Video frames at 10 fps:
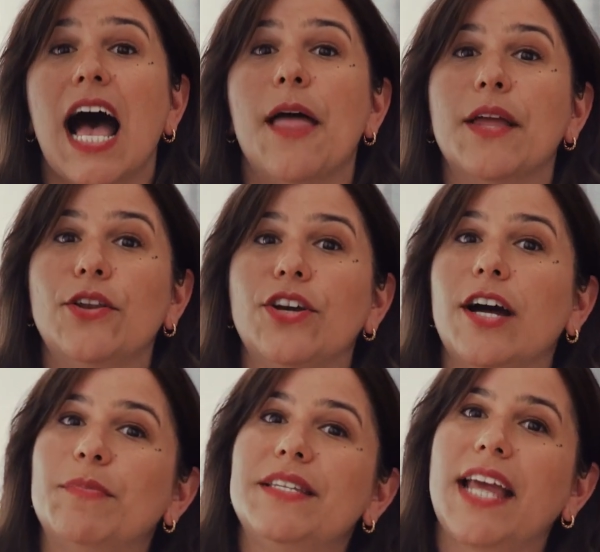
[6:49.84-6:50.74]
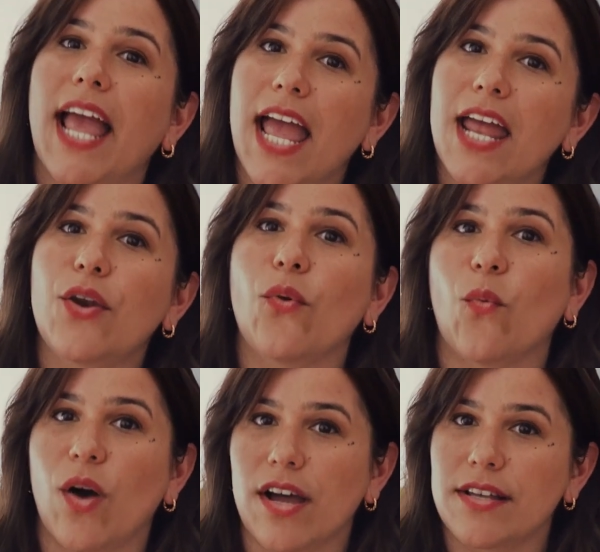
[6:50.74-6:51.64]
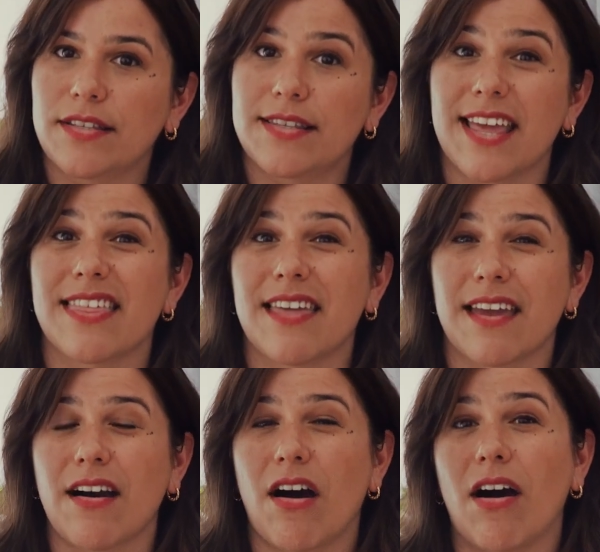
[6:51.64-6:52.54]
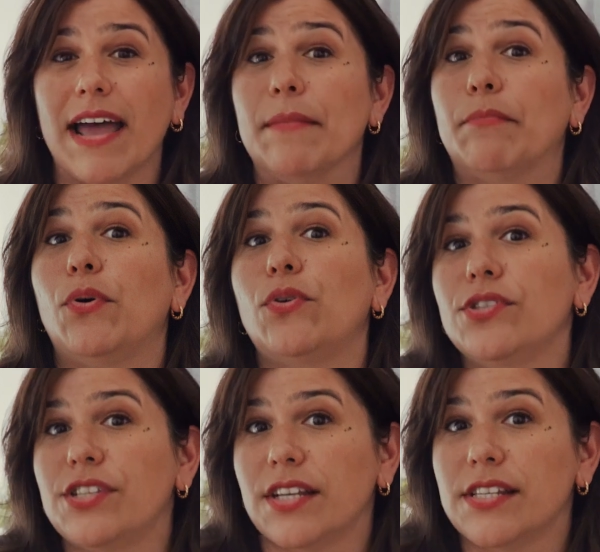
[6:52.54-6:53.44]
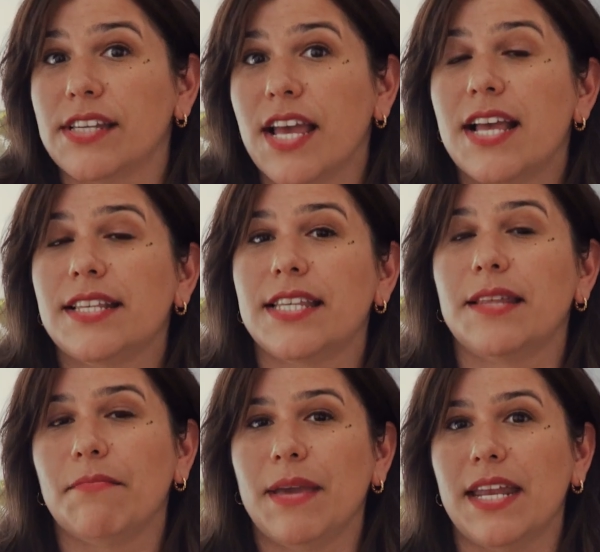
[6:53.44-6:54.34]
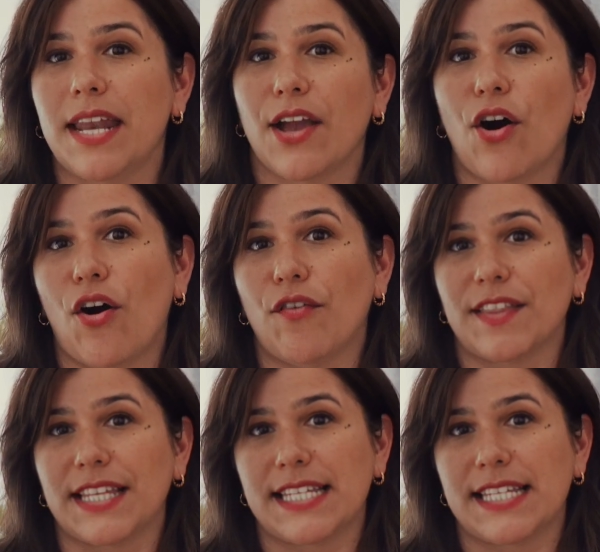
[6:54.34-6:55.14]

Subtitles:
and then look up 10 words they think are important to the meaning of the